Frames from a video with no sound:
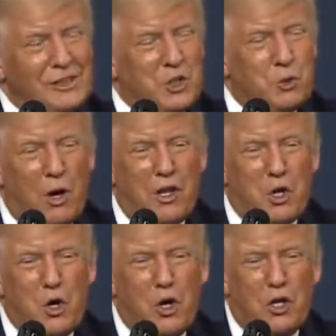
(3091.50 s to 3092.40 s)
That's why they
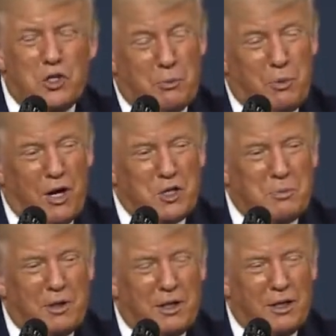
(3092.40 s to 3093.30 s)
call it surprise
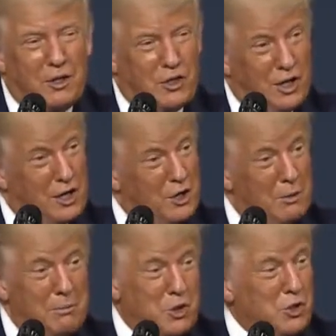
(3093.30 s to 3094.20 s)
billing. She got
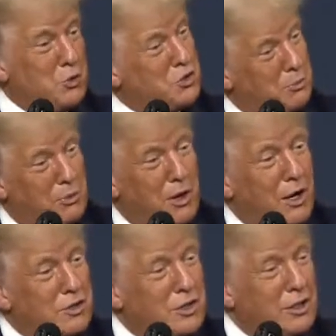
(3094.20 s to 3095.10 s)
home and she was
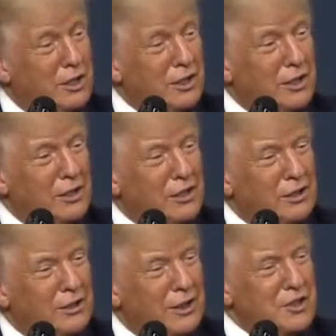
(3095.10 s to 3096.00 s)
surprised.
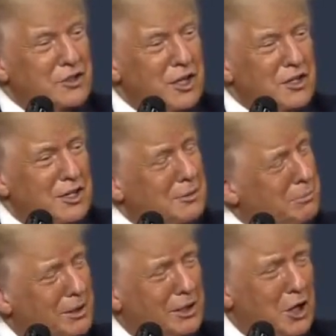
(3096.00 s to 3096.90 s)
They sent you the
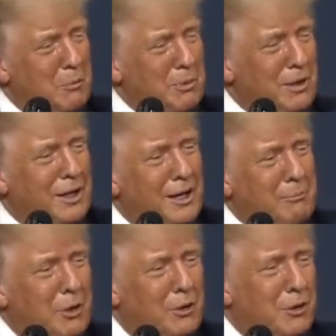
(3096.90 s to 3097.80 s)
bill, you opened it
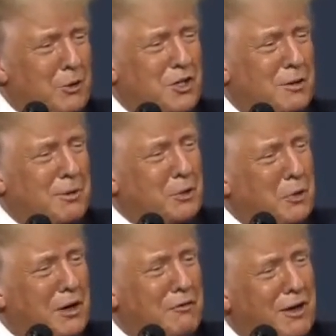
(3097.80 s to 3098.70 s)
up, you thought it was going to be
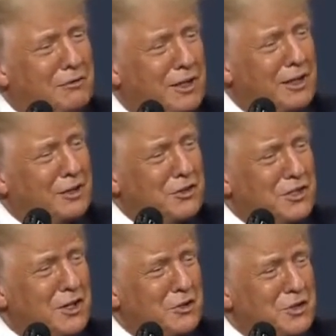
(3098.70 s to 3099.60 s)

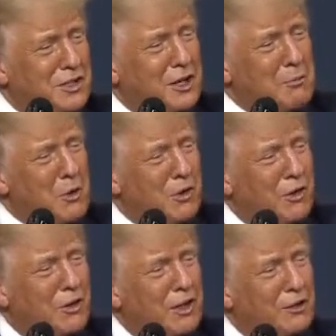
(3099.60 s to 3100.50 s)
$25, and it was a little more
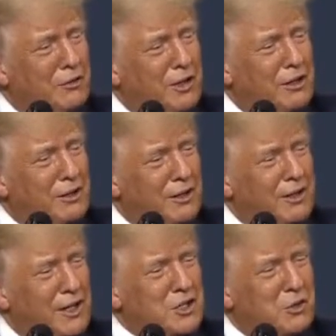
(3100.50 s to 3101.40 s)
than that, right?
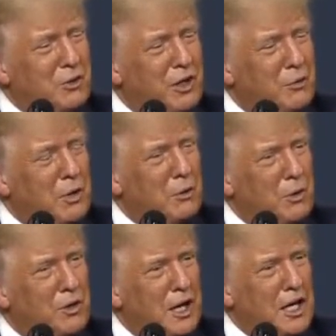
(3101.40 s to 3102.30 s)
That's great. Well,
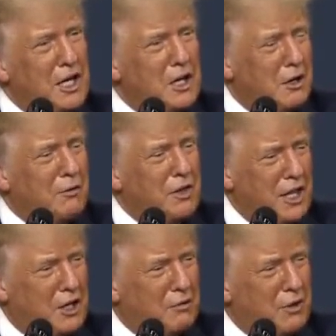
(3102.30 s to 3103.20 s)
we're taking care of it.
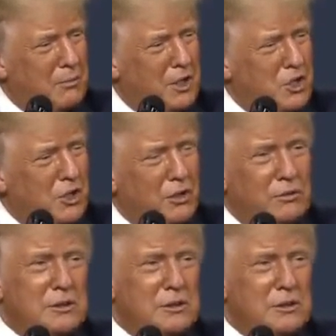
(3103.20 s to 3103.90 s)
Thank you very much, Sharon.